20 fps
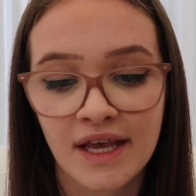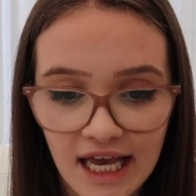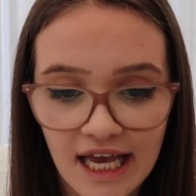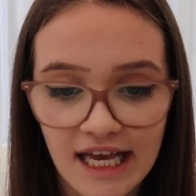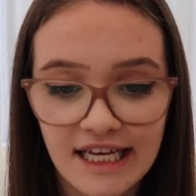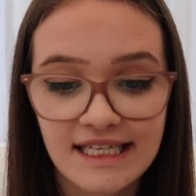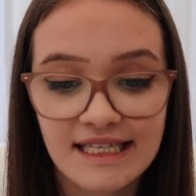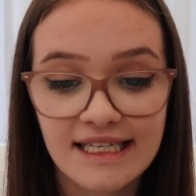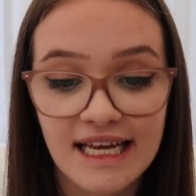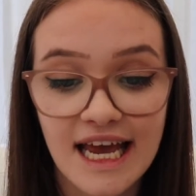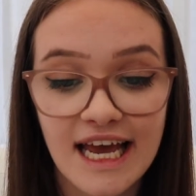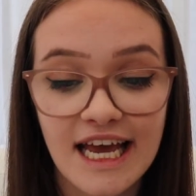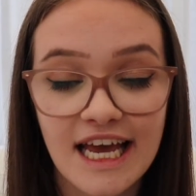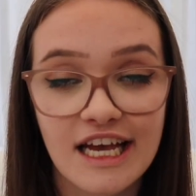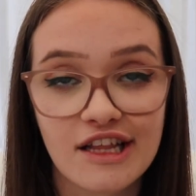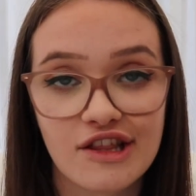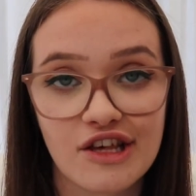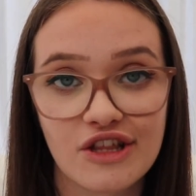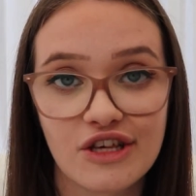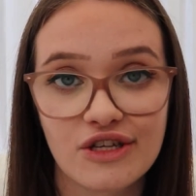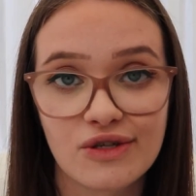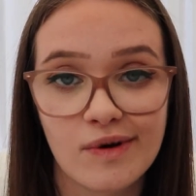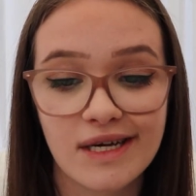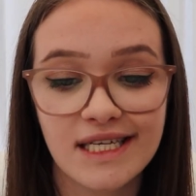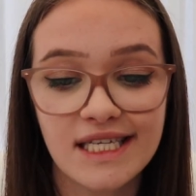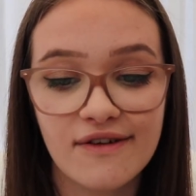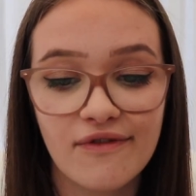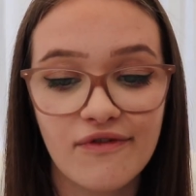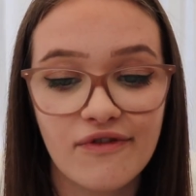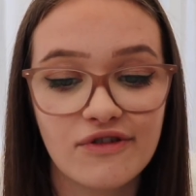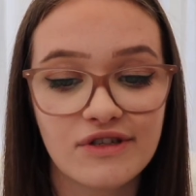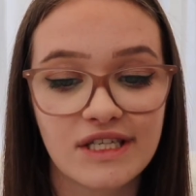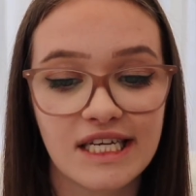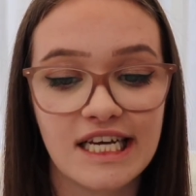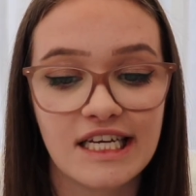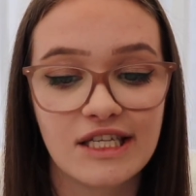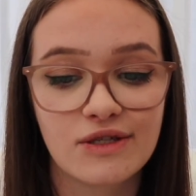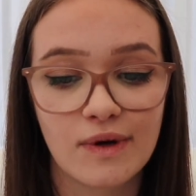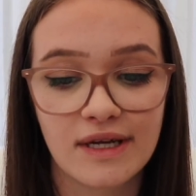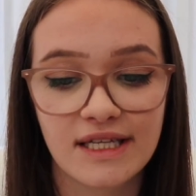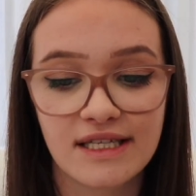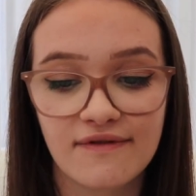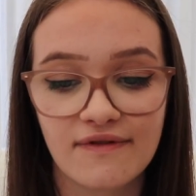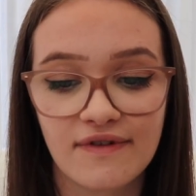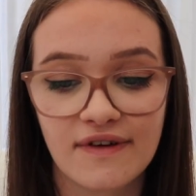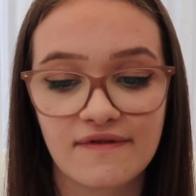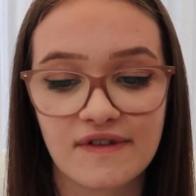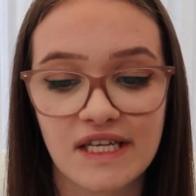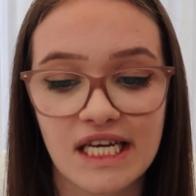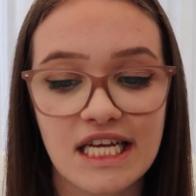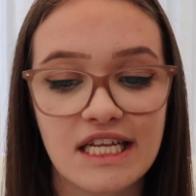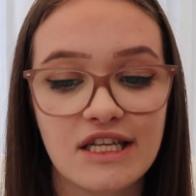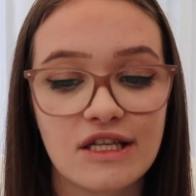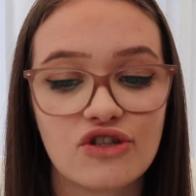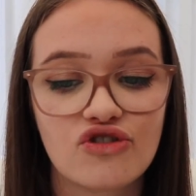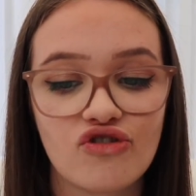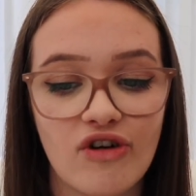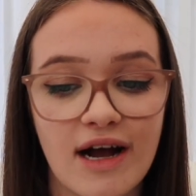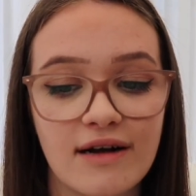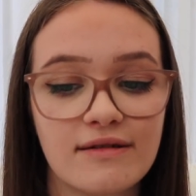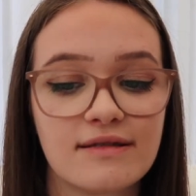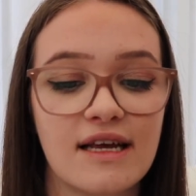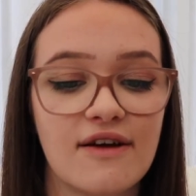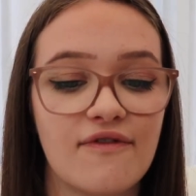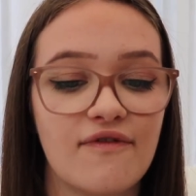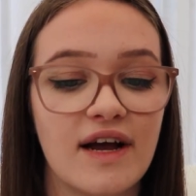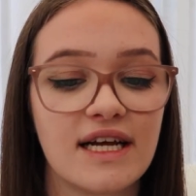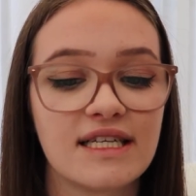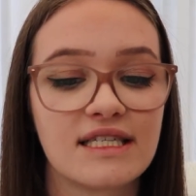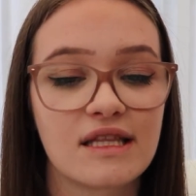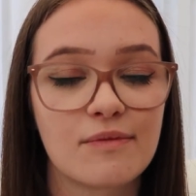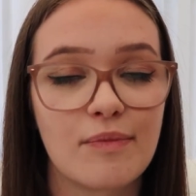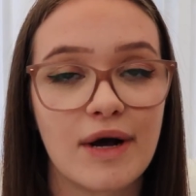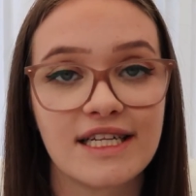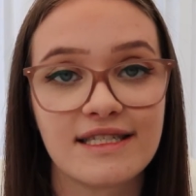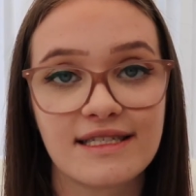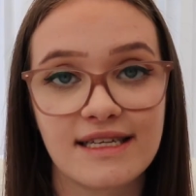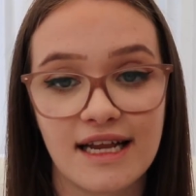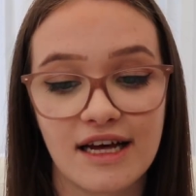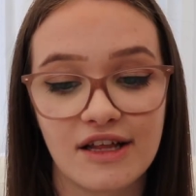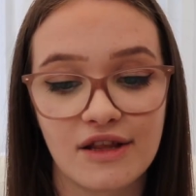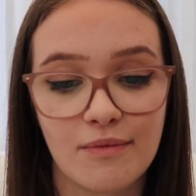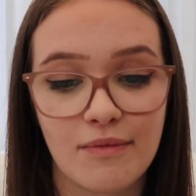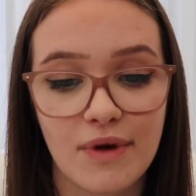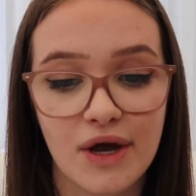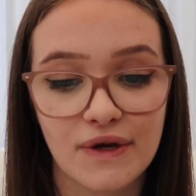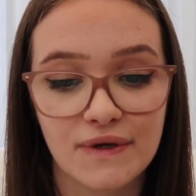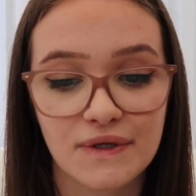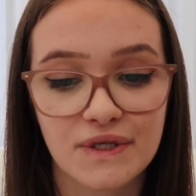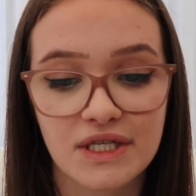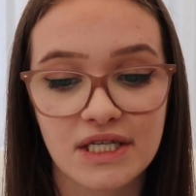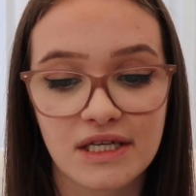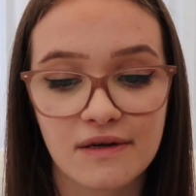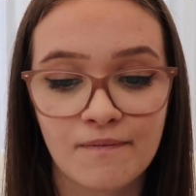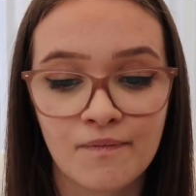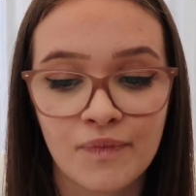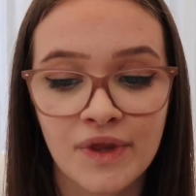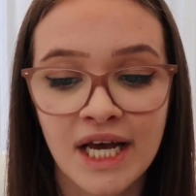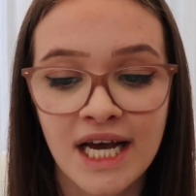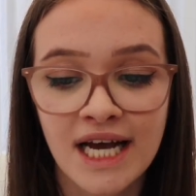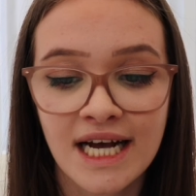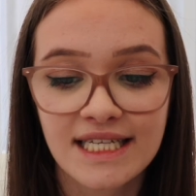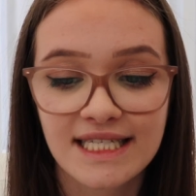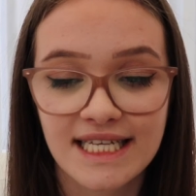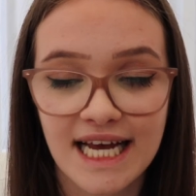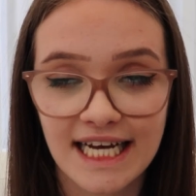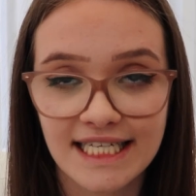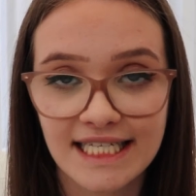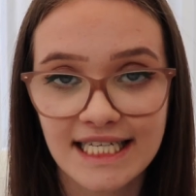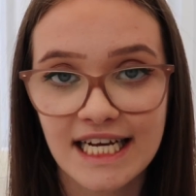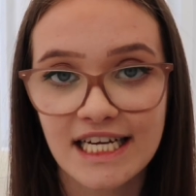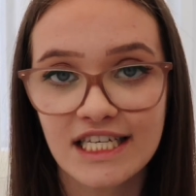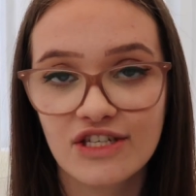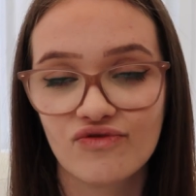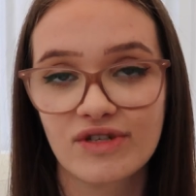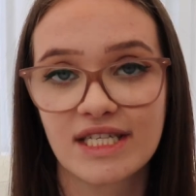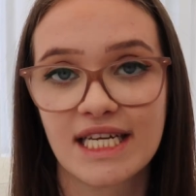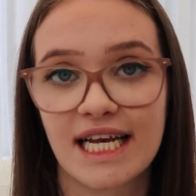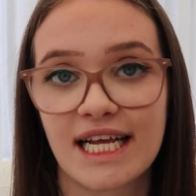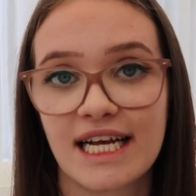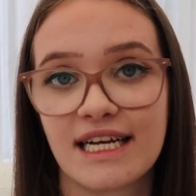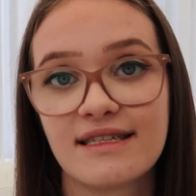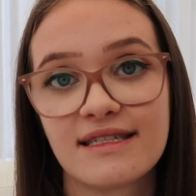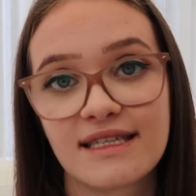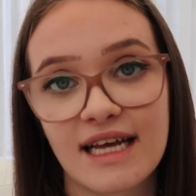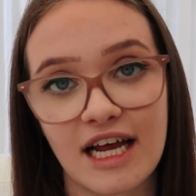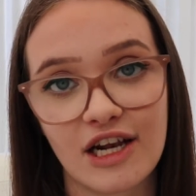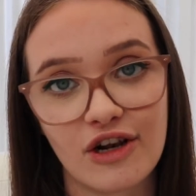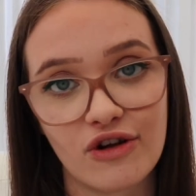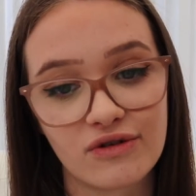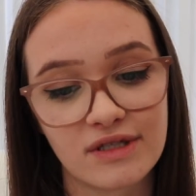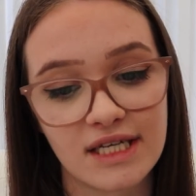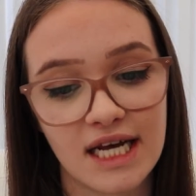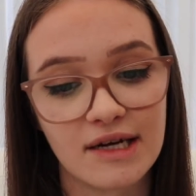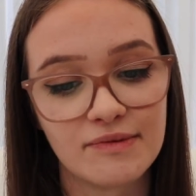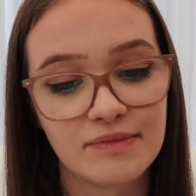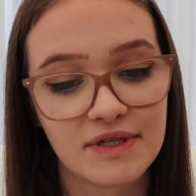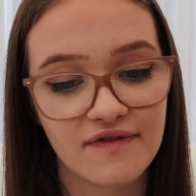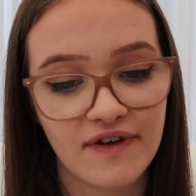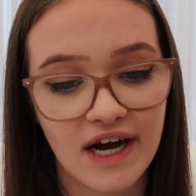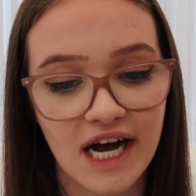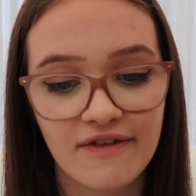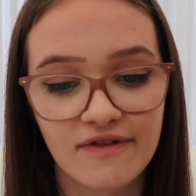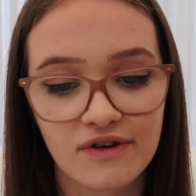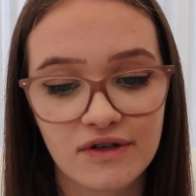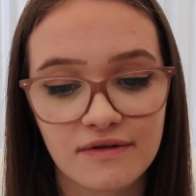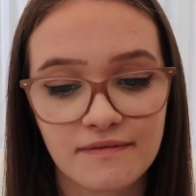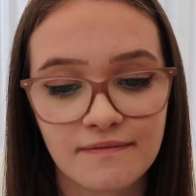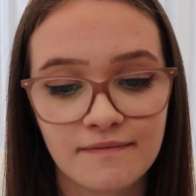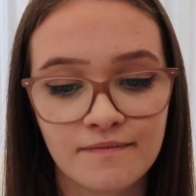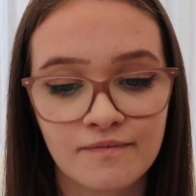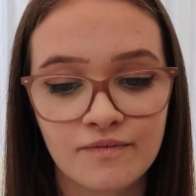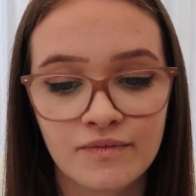It is here that the 2014-2015 drought affected the Pantanal the most, testing its resilience and long-term survival.